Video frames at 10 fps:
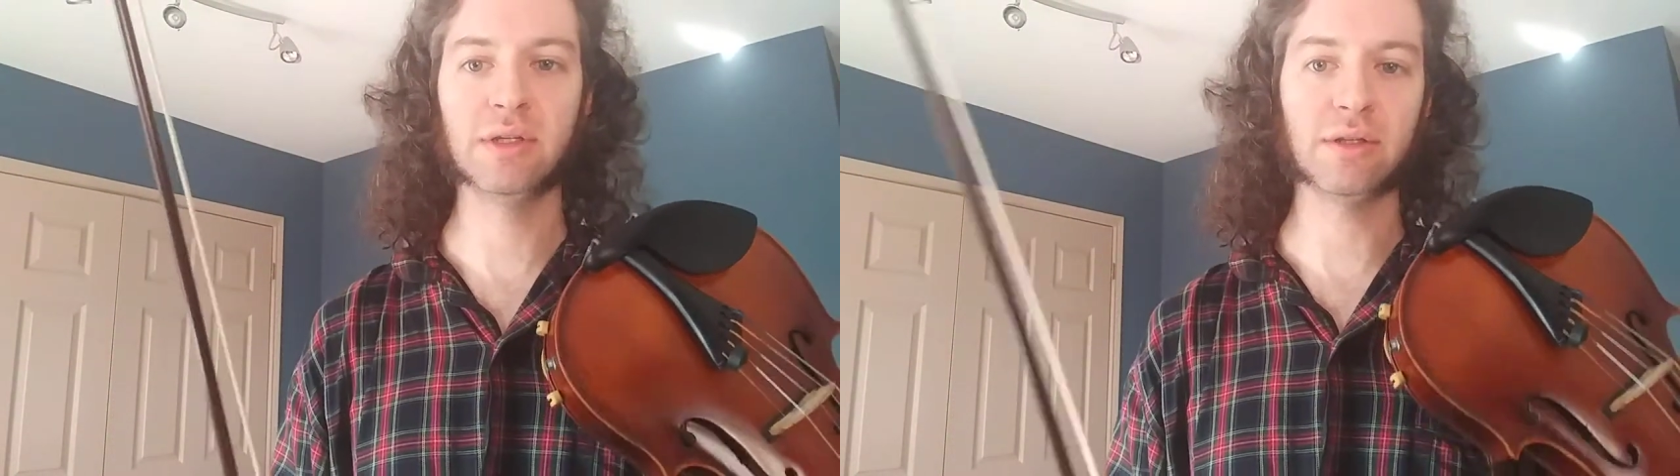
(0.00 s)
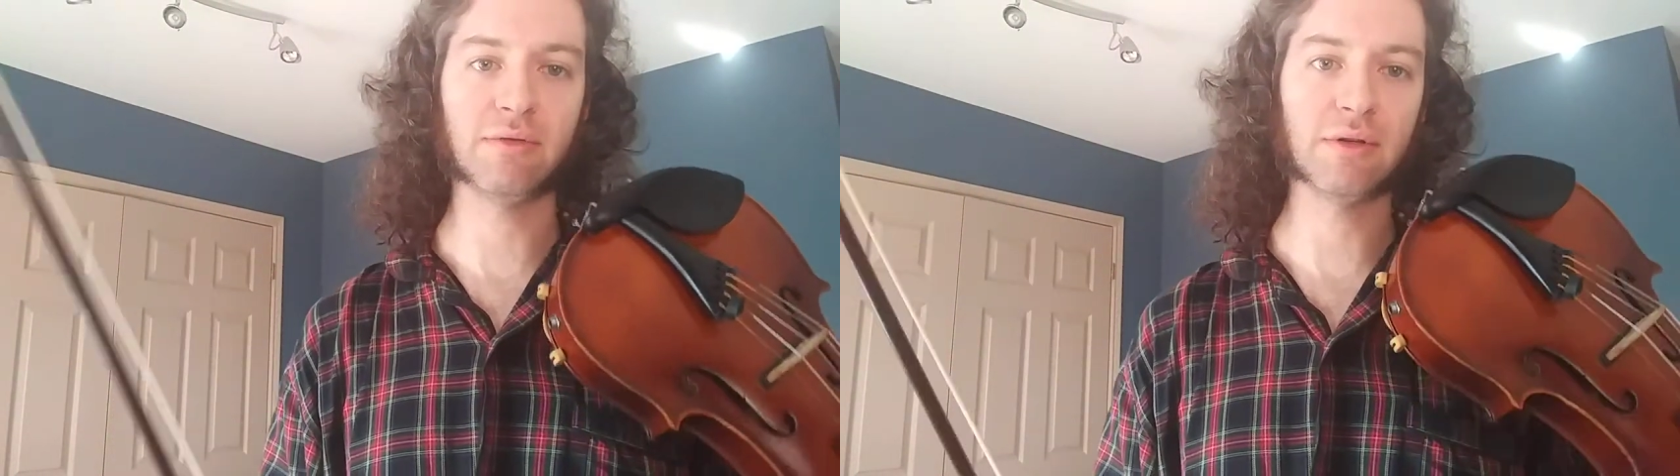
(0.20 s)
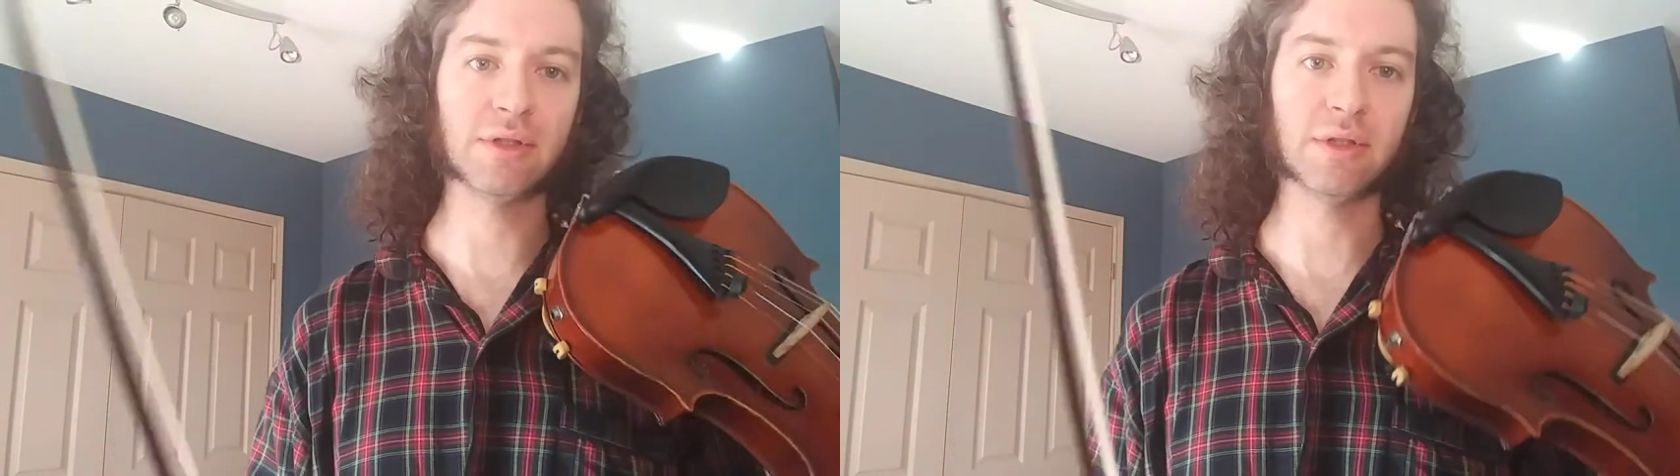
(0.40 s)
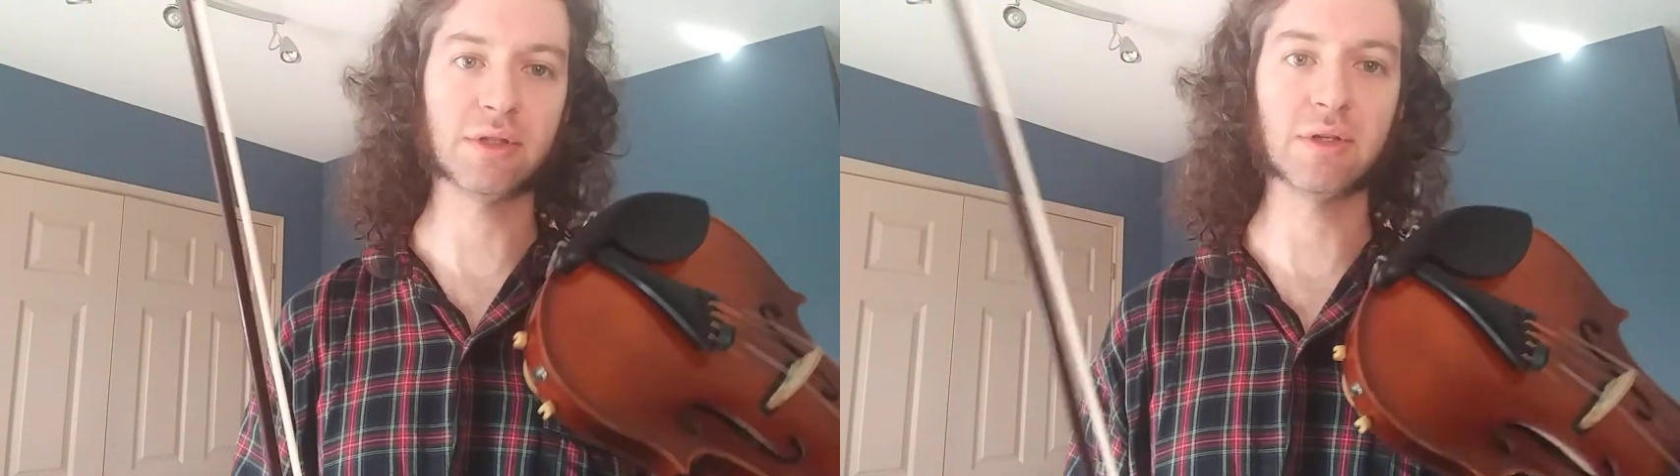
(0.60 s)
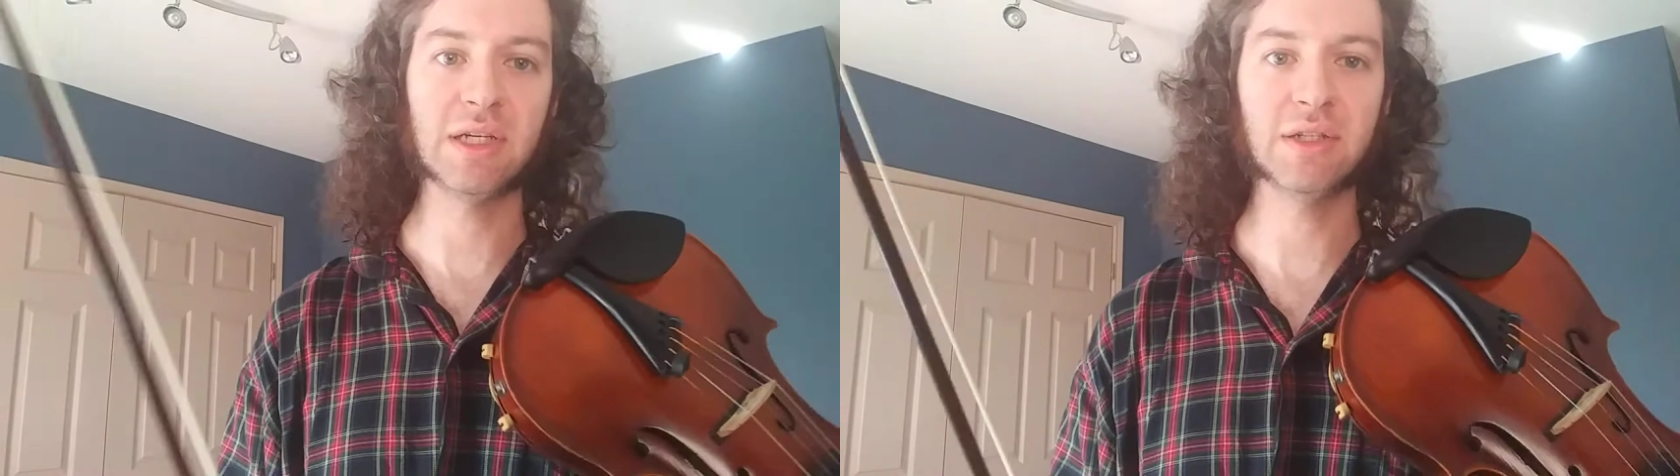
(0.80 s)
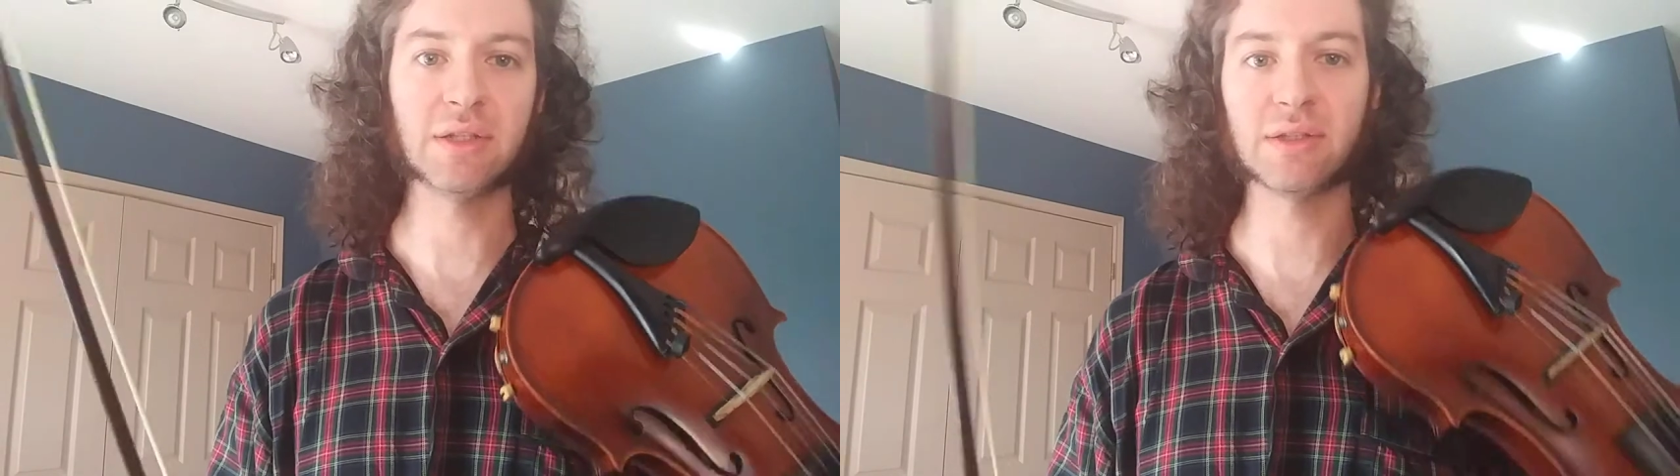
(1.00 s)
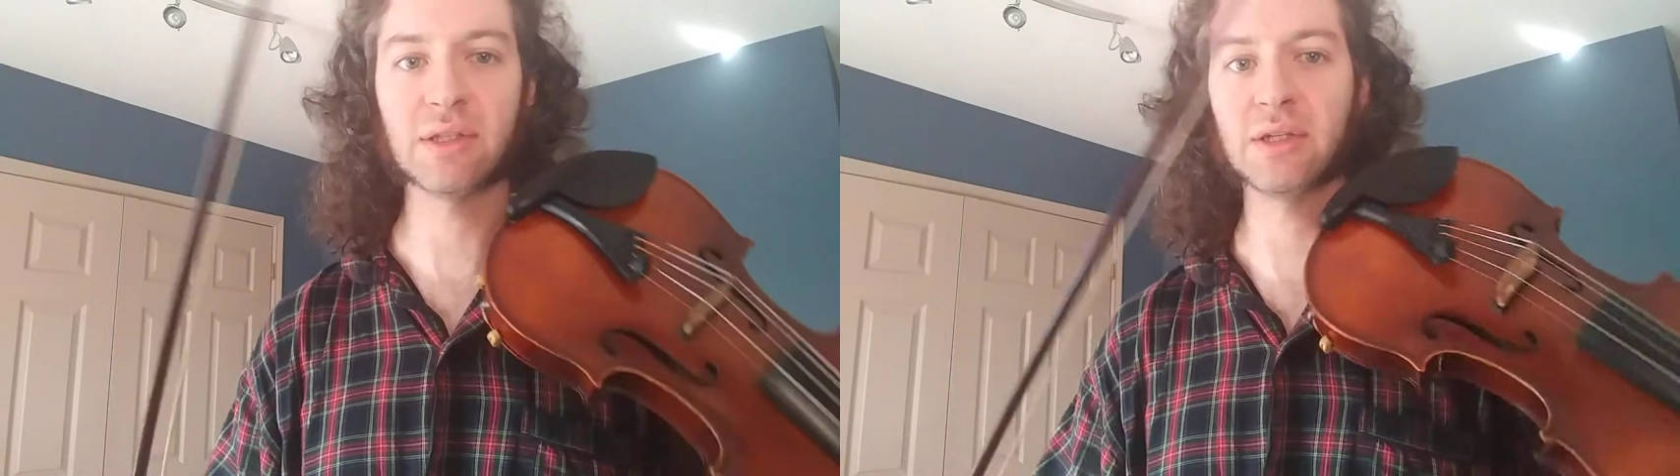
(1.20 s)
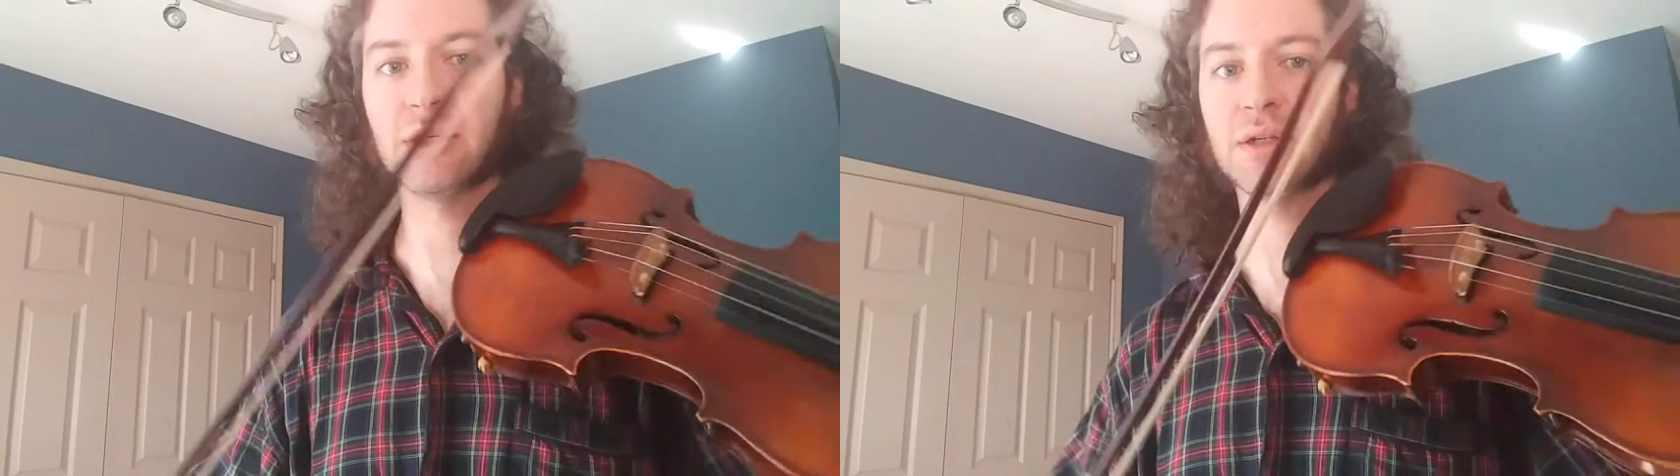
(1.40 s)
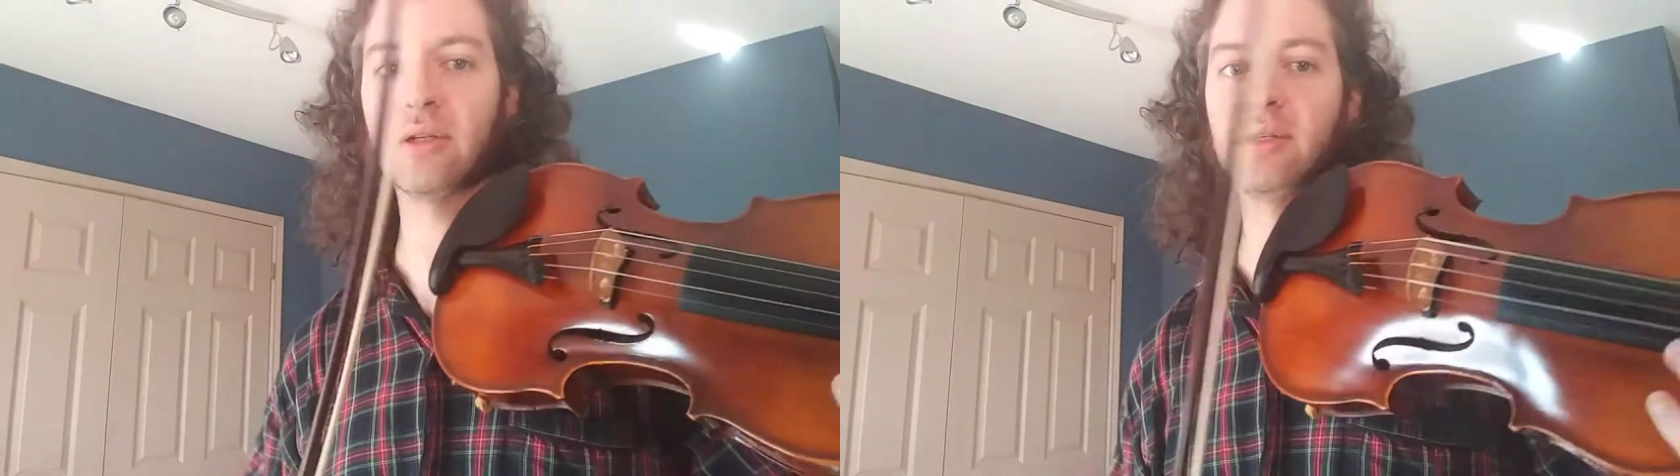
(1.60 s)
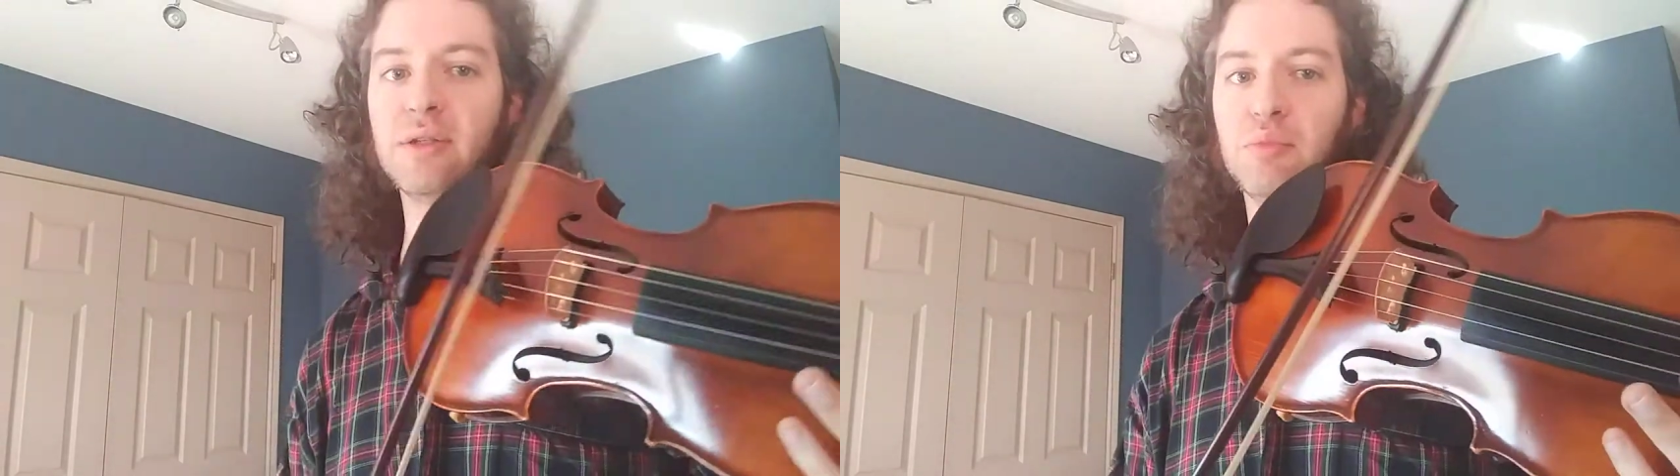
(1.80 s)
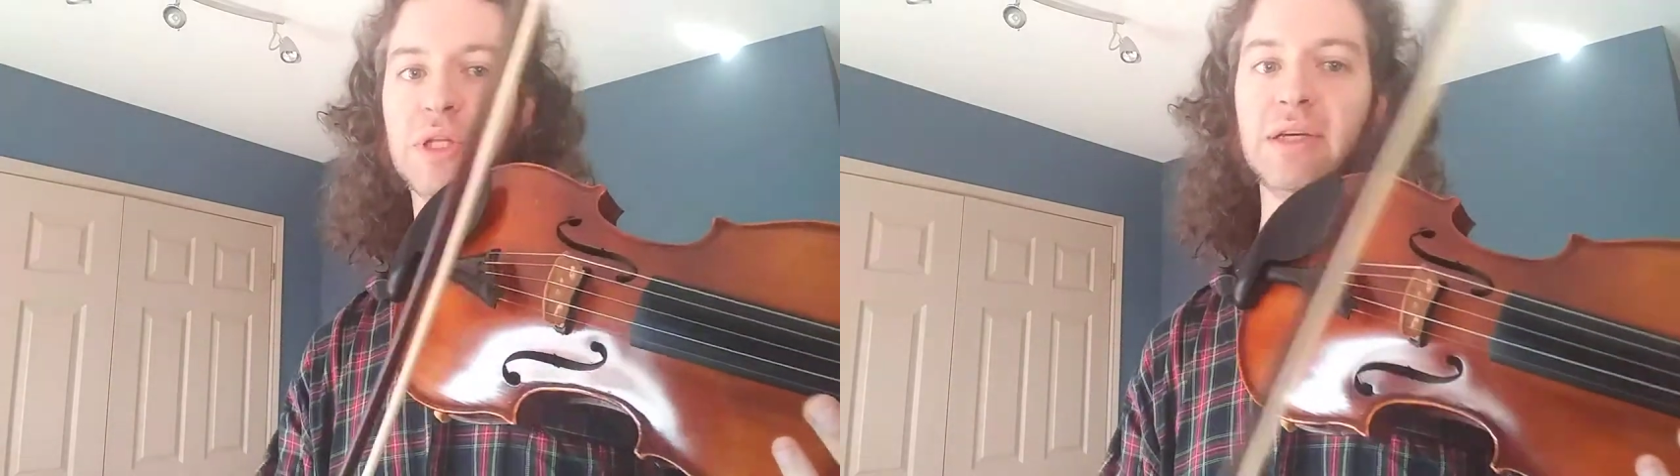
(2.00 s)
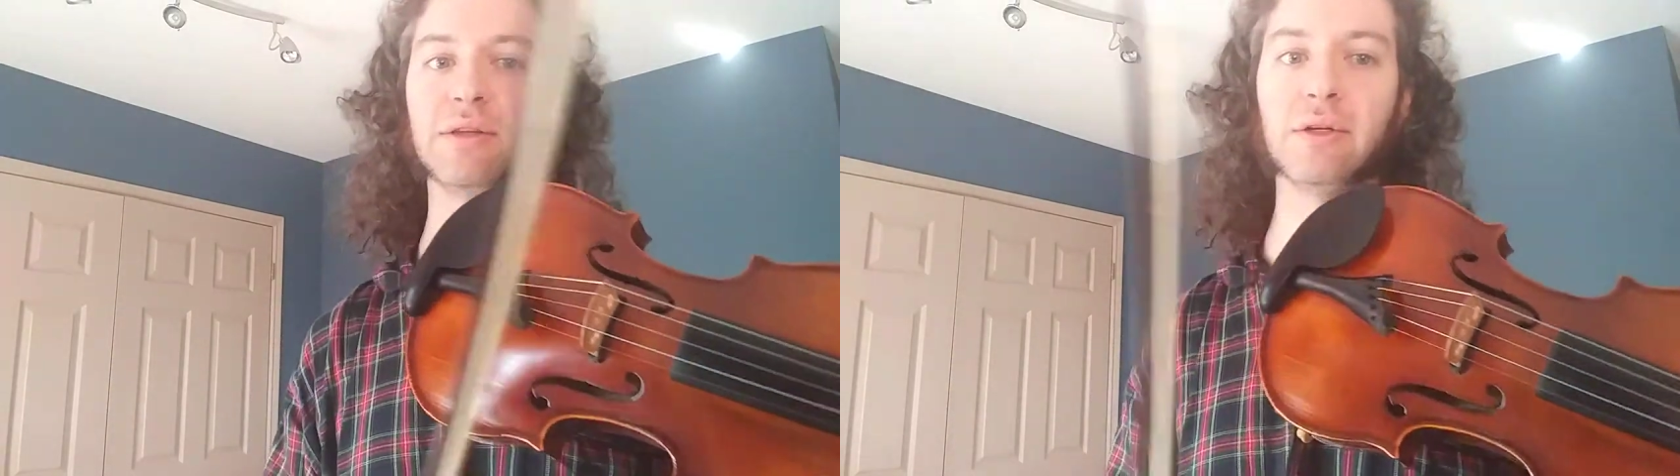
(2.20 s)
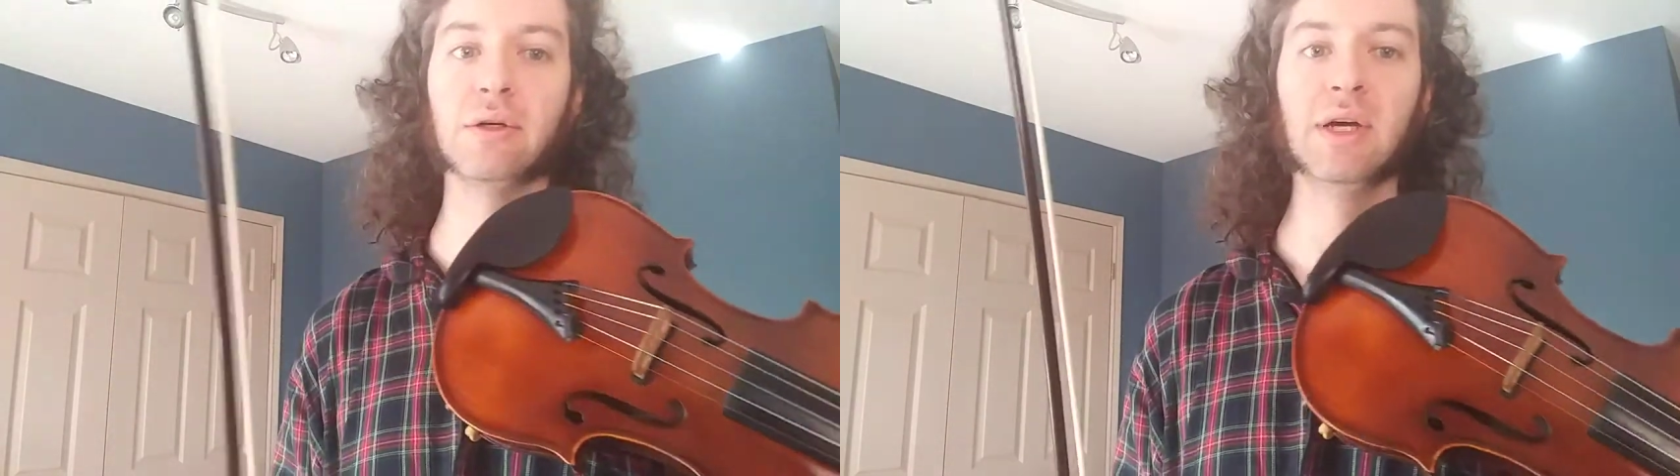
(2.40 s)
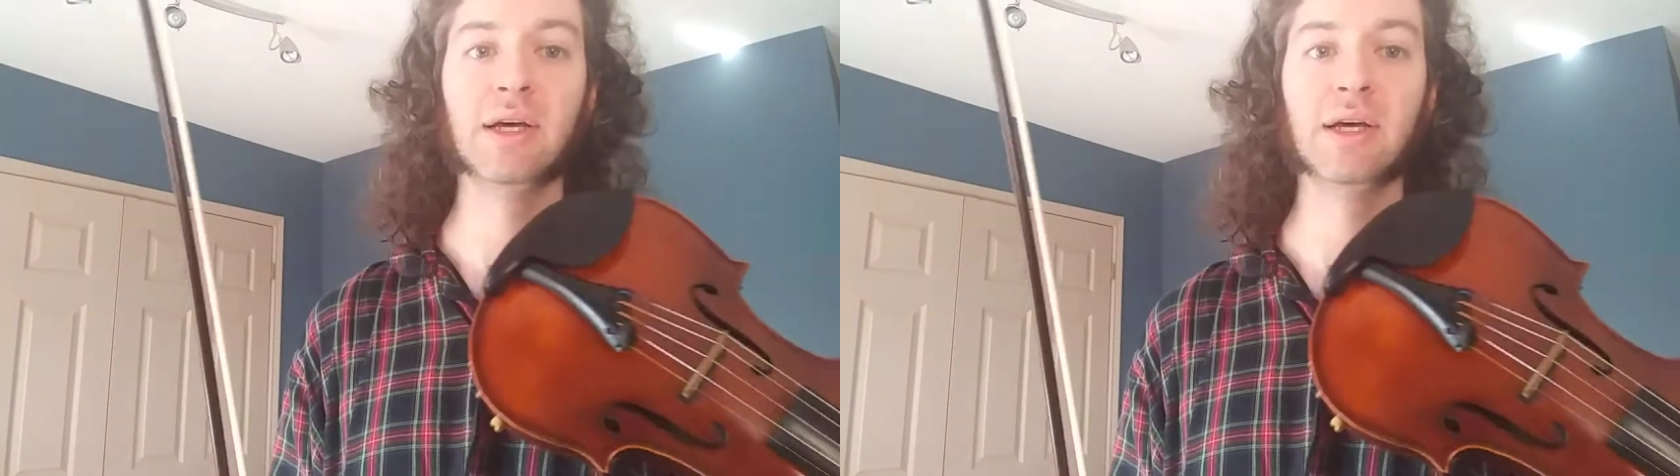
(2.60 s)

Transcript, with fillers: different situations that you're going to need to play through.